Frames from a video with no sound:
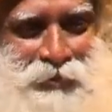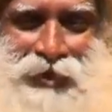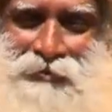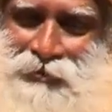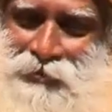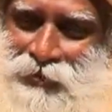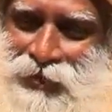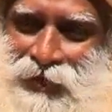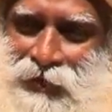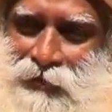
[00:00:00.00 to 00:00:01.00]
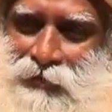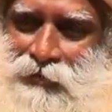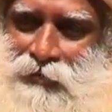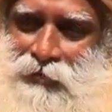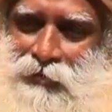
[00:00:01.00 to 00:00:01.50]
knife in your hand,
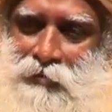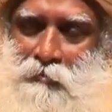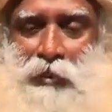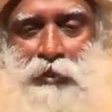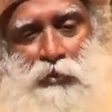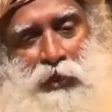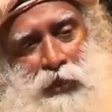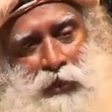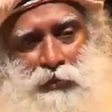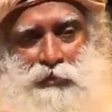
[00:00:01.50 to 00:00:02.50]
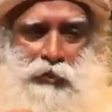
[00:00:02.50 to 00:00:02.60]
but your hand is